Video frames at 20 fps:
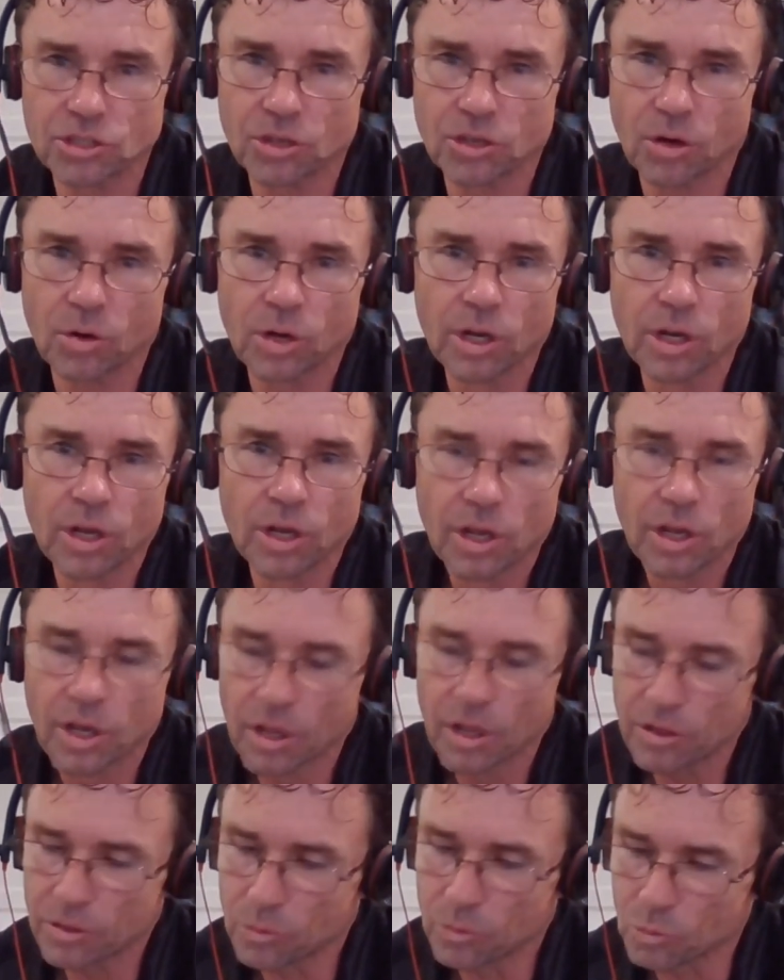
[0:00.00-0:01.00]
So
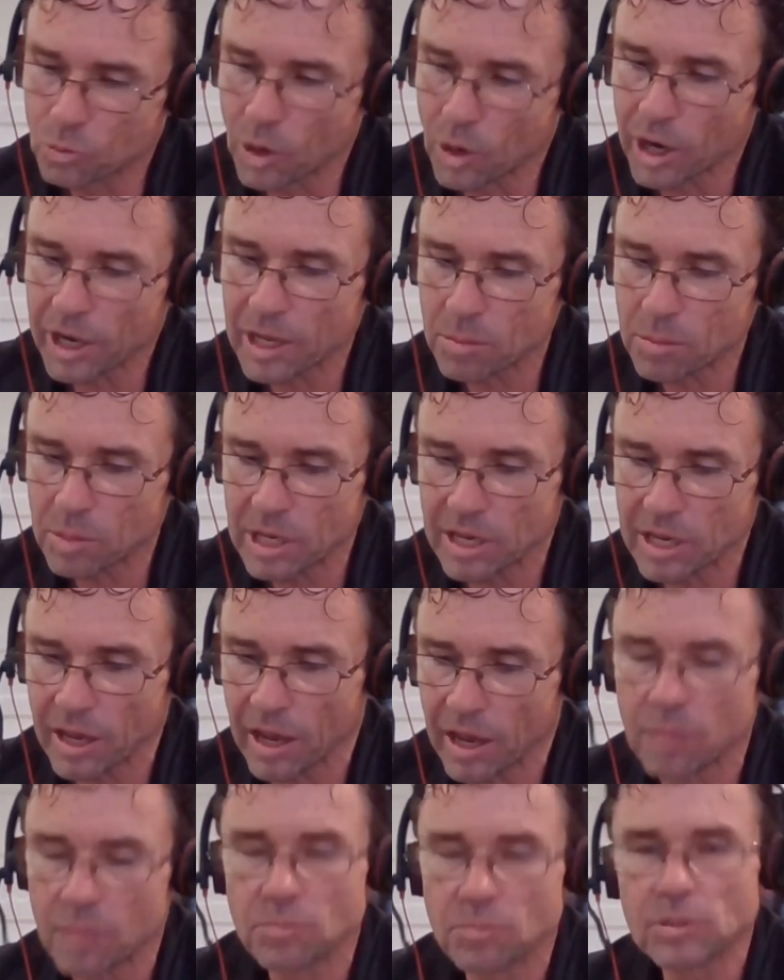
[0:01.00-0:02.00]
the running
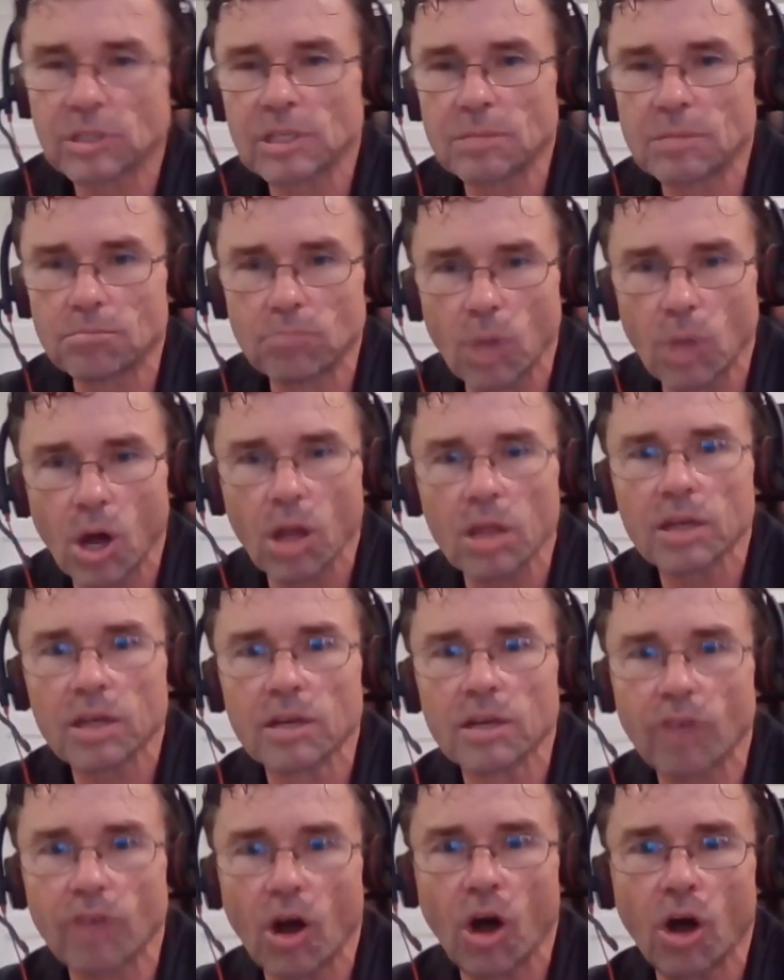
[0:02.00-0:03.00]
became
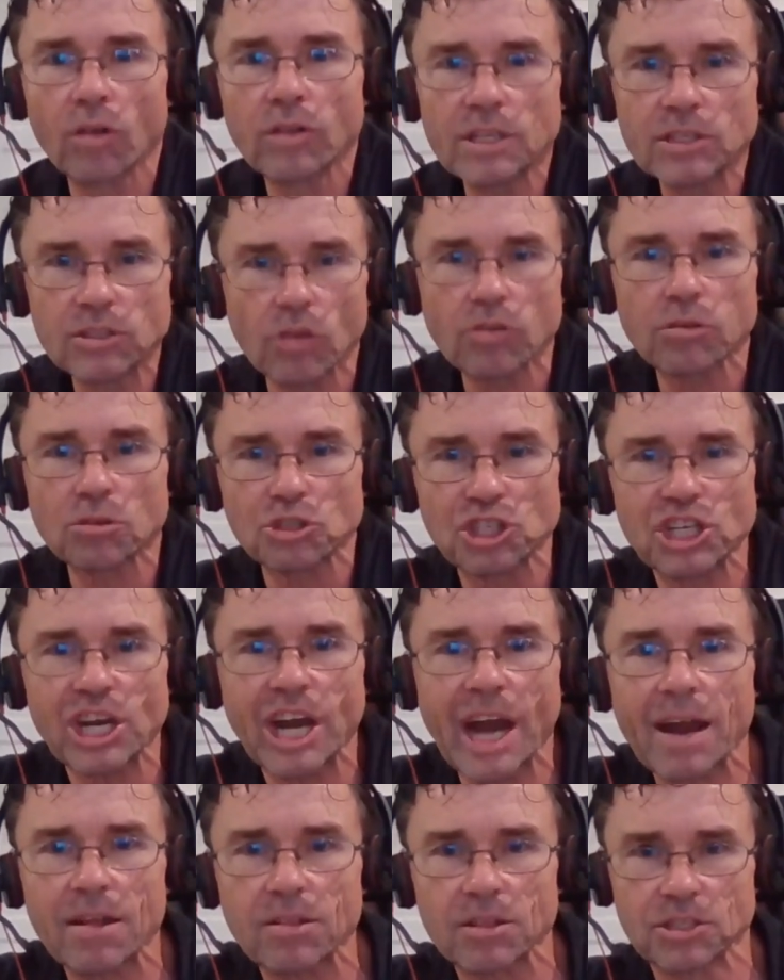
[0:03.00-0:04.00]
symbolic of all these other
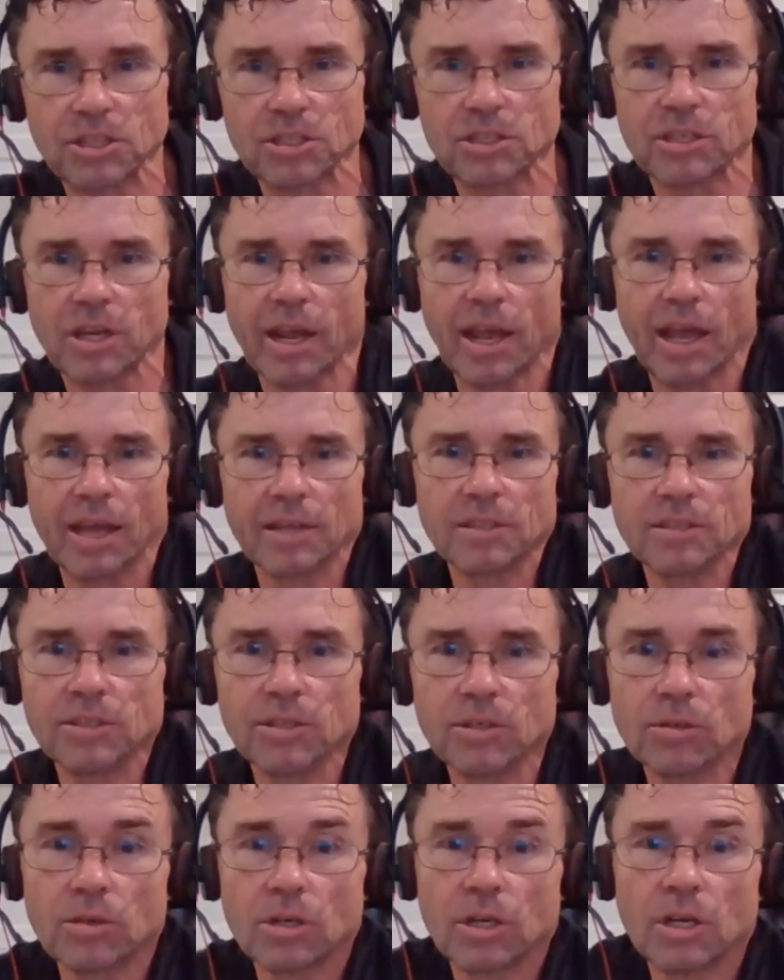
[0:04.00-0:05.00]
challenges I had to
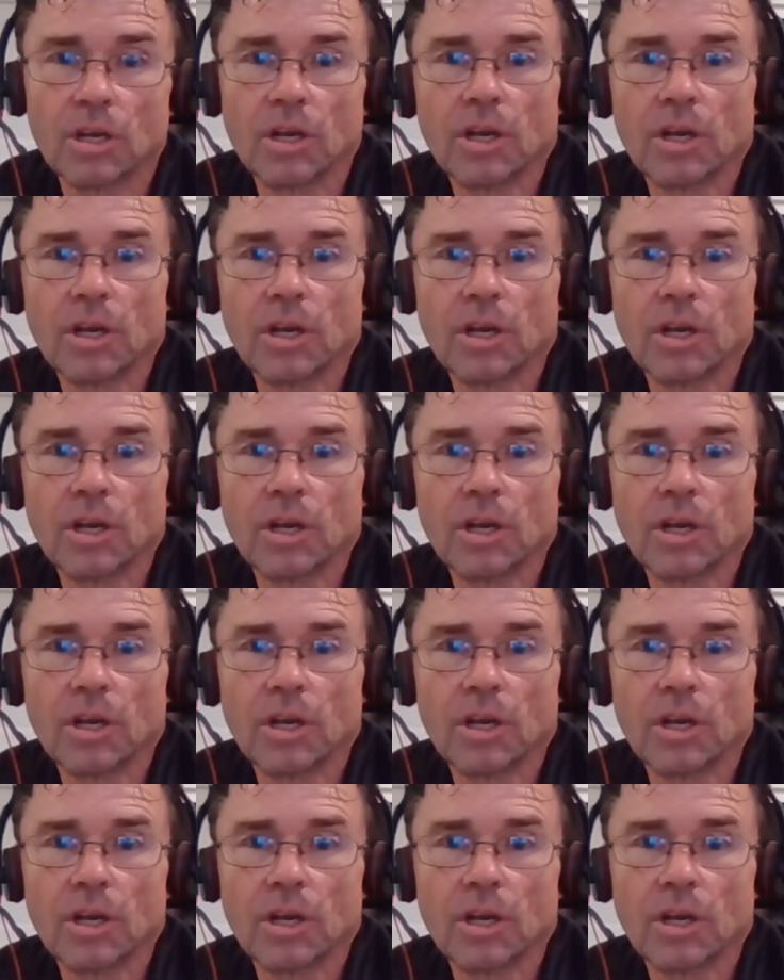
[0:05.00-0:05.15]
do.